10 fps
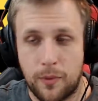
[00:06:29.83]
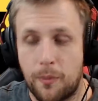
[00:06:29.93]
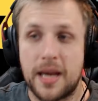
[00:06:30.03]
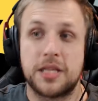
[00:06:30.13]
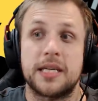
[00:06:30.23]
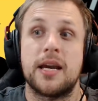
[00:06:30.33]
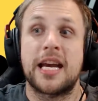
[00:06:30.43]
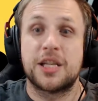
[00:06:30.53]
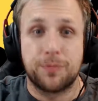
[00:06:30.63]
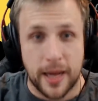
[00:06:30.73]
basically
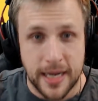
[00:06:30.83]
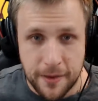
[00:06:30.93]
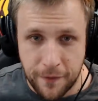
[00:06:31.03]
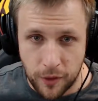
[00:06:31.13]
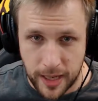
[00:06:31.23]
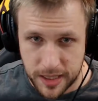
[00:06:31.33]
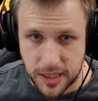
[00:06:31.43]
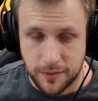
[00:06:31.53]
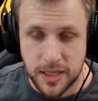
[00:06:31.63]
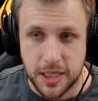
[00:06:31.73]
explaining Fallout
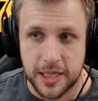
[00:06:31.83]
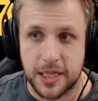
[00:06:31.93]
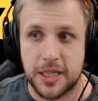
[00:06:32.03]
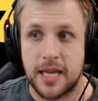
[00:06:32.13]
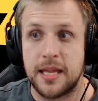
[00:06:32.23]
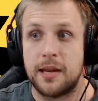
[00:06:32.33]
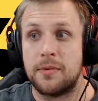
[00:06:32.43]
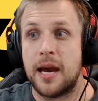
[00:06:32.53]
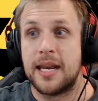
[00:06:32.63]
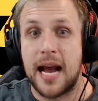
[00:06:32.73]
76 and
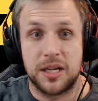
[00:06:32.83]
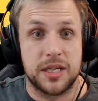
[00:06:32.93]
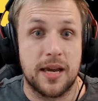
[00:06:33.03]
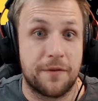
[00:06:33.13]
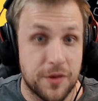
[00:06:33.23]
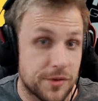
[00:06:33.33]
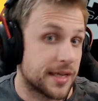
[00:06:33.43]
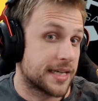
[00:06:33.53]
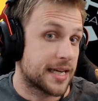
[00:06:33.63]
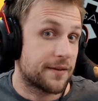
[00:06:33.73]
then announcing a few
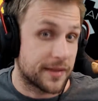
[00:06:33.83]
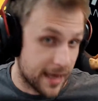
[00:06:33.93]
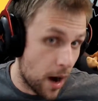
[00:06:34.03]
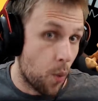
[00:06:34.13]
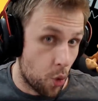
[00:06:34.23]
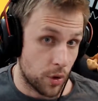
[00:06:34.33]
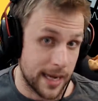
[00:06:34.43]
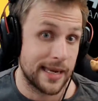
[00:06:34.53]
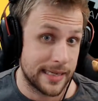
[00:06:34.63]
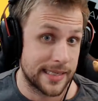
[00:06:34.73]
things after that, and we'll
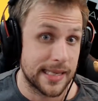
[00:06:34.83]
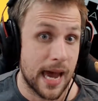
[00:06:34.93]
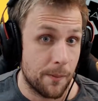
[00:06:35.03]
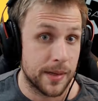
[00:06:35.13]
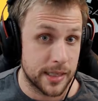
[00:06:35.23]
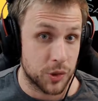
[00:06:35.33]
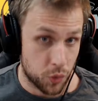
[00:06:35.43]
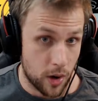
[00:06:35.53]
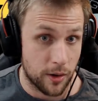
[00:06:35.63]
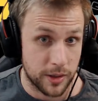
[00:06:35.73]
get into that bit as
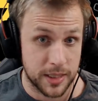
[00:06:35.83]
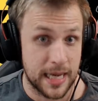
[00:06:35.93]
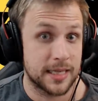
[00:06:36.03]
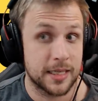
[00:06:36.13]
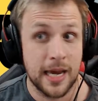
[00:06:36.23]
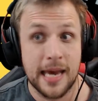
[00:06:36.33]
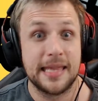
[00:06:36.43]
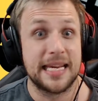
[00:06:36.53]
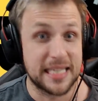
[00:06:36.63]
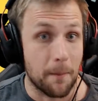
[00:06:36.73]
well, because
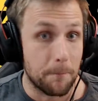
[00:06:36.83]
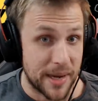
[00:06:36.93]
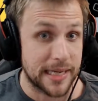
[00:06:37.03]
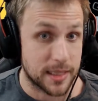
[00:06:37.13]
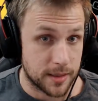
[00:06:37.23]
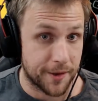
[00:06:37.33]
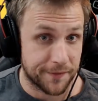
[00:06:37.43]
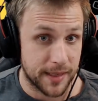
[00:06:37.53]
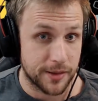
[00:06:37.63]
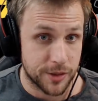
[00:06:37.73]
there's some big
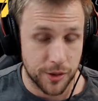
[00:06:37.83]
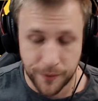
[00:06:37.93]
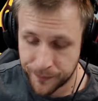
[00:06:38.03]
stuff there too.